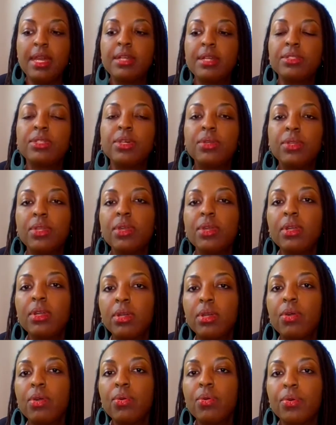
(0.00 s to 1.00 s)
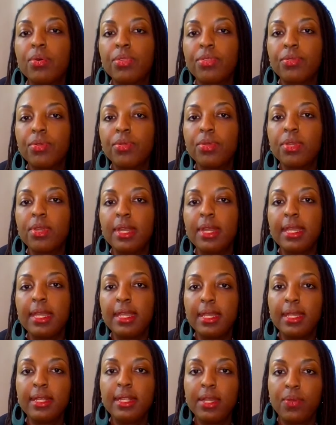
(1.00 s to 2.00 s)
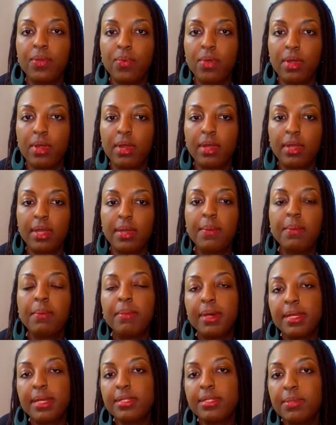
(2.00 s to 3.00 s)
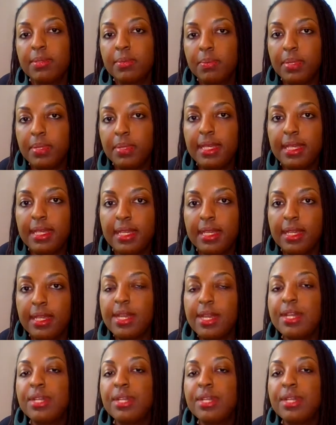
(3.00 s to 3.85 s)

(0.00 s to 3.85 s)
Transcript: So your goal through your healing work must be